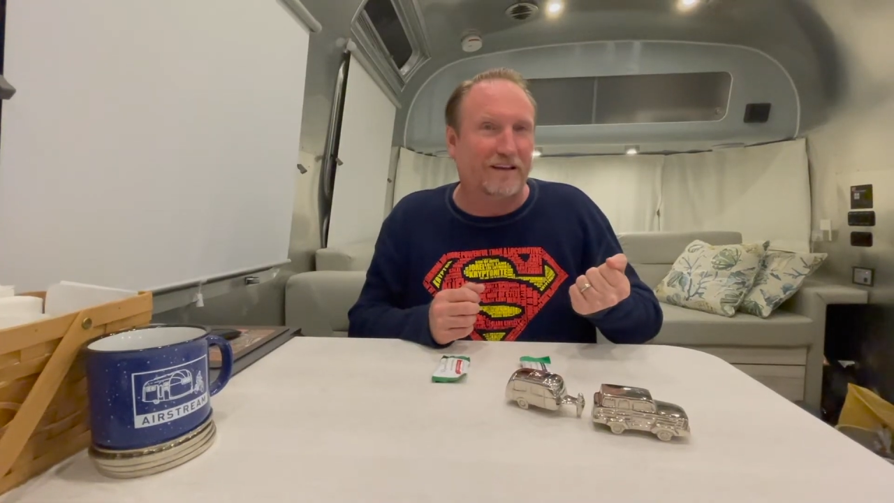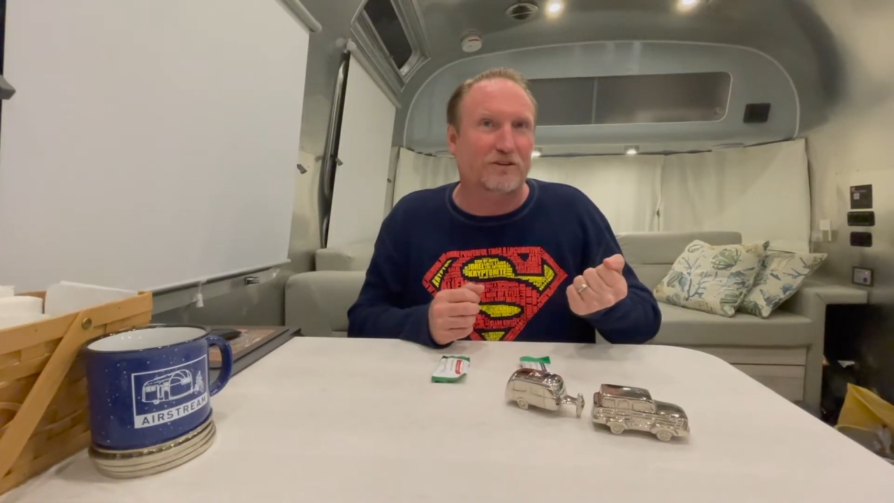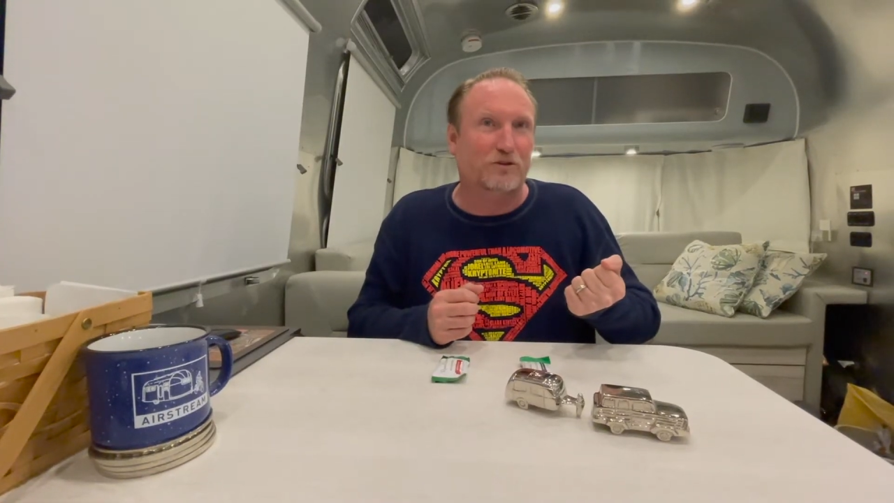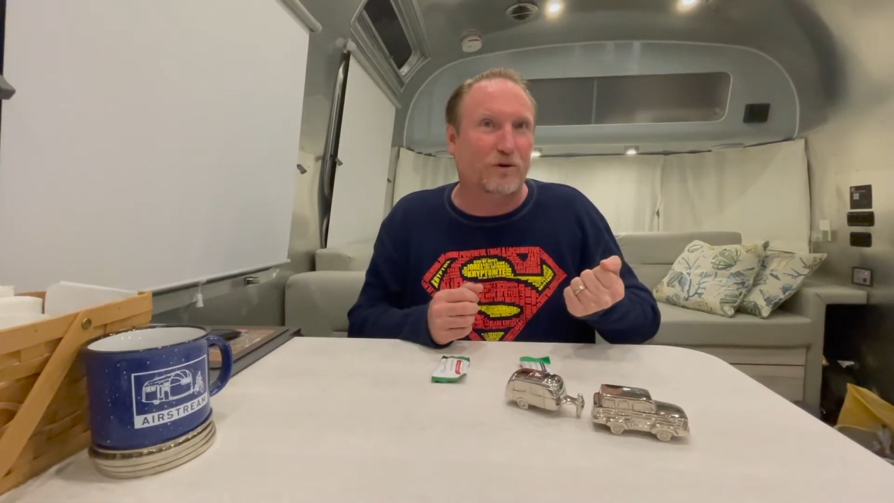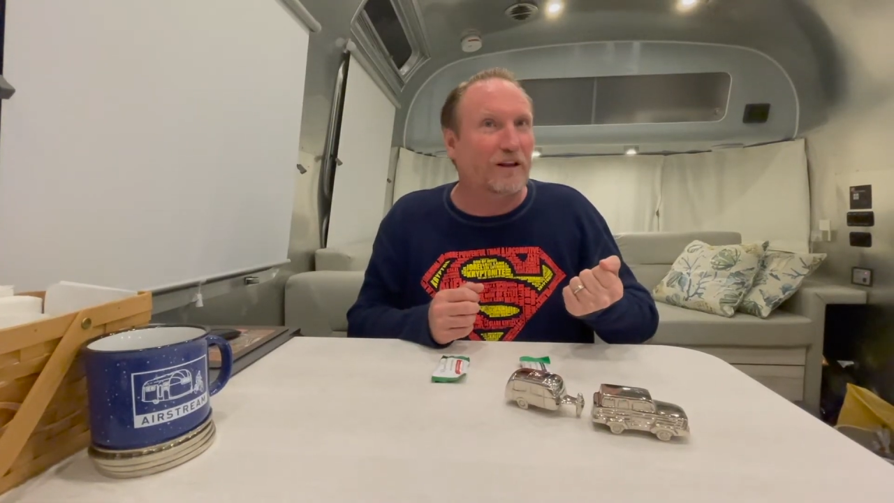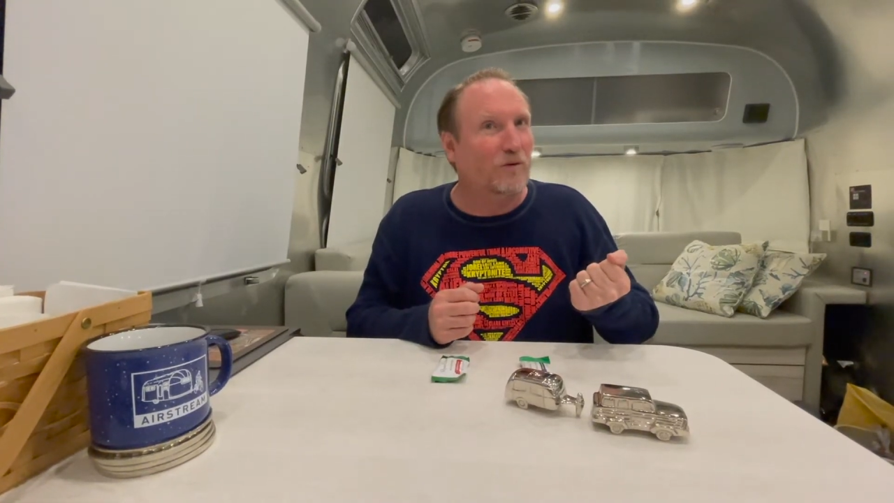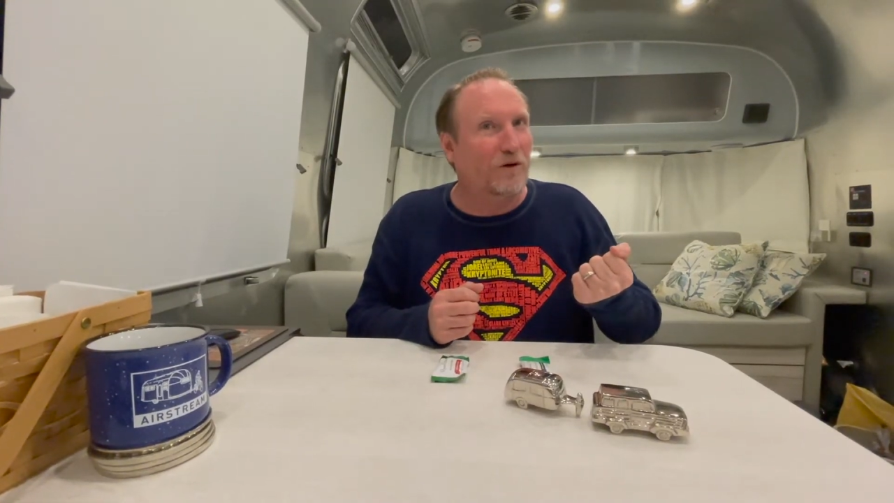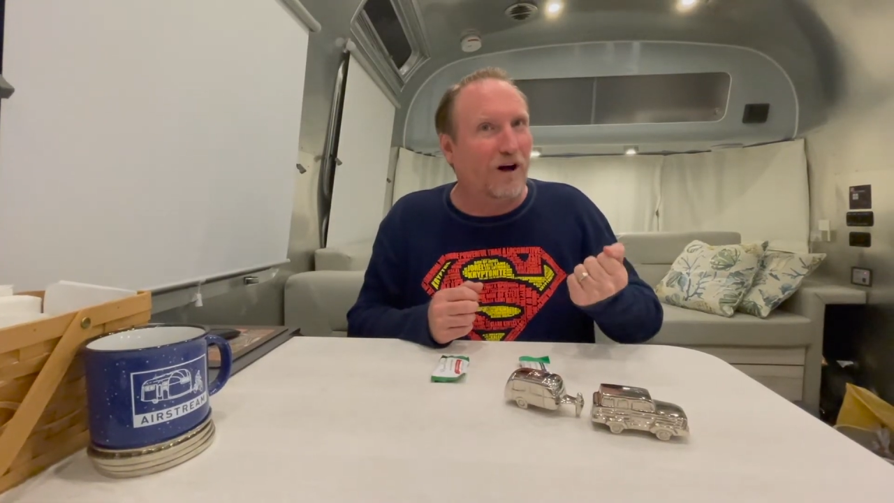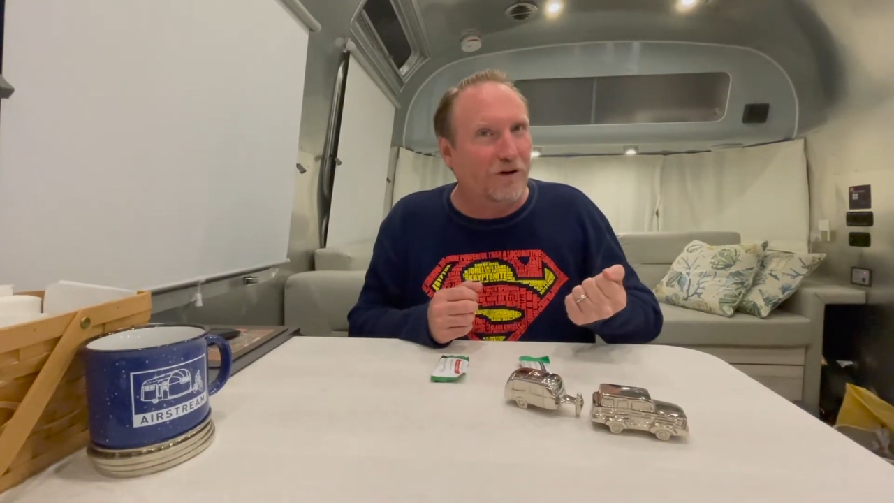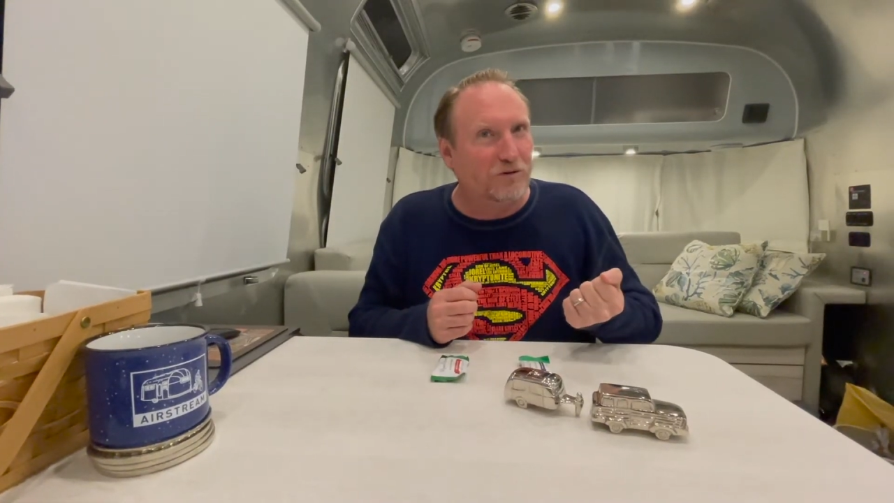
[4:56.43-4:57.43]
the trailer will
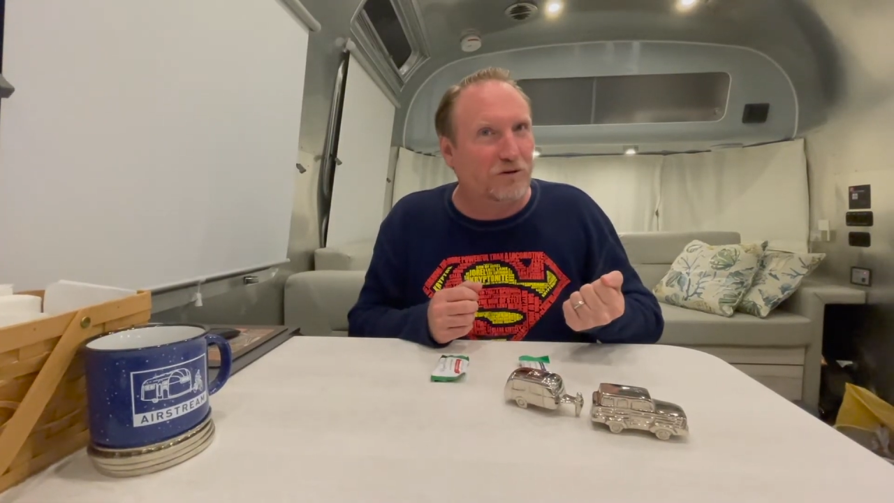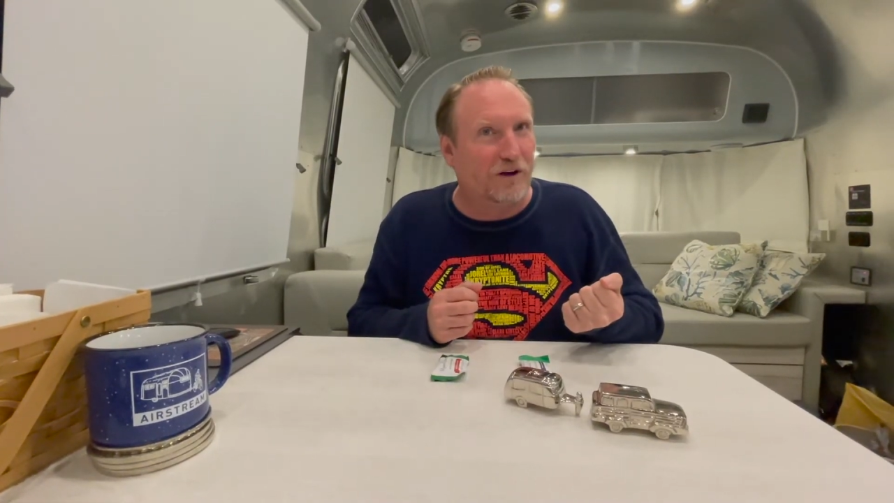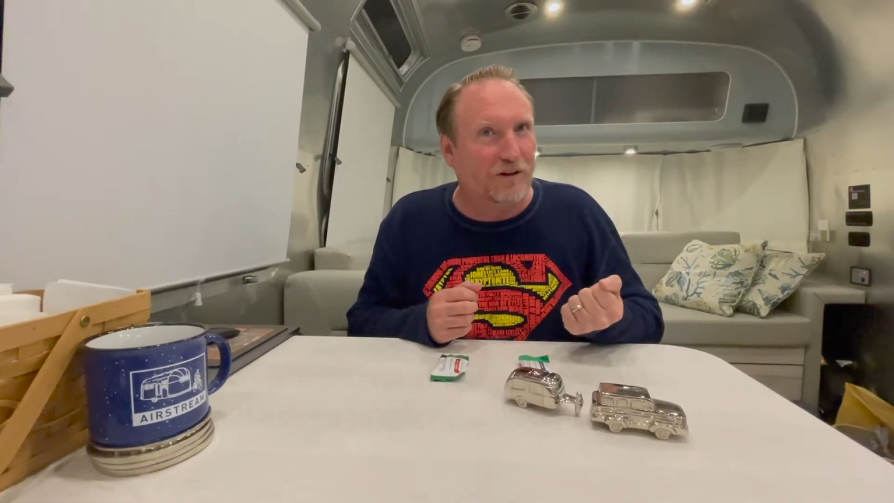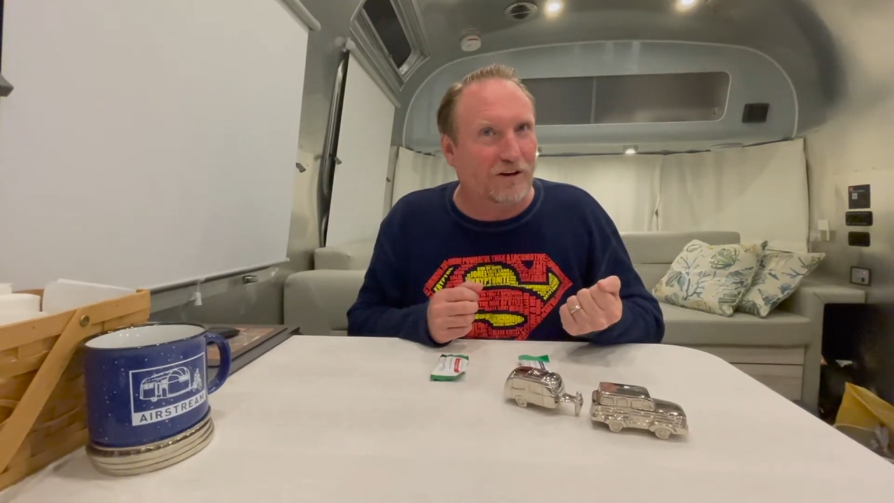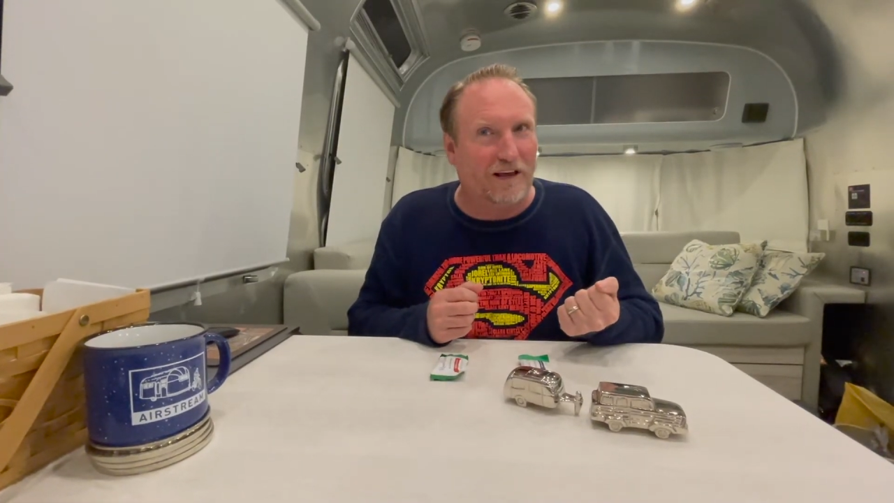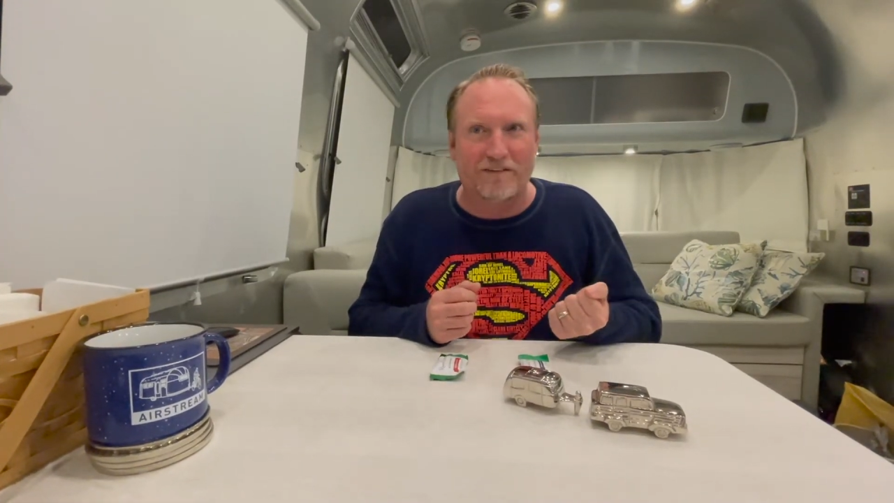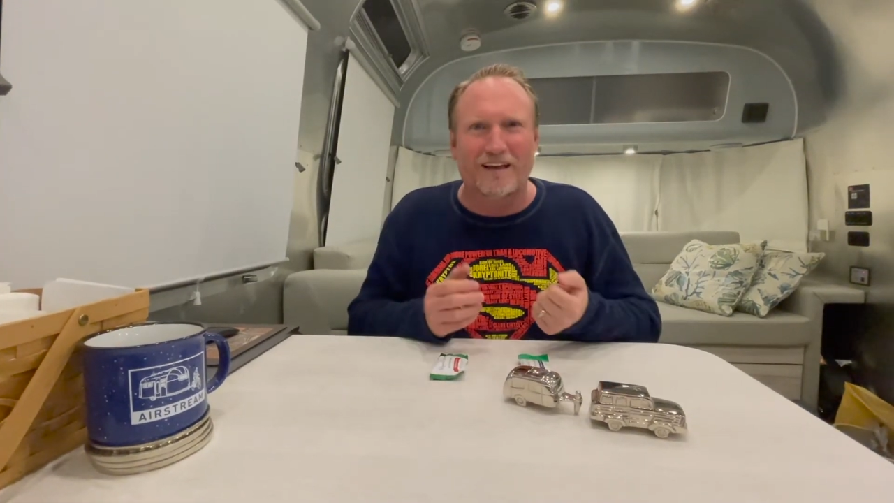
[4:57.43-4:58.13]
also go to the left.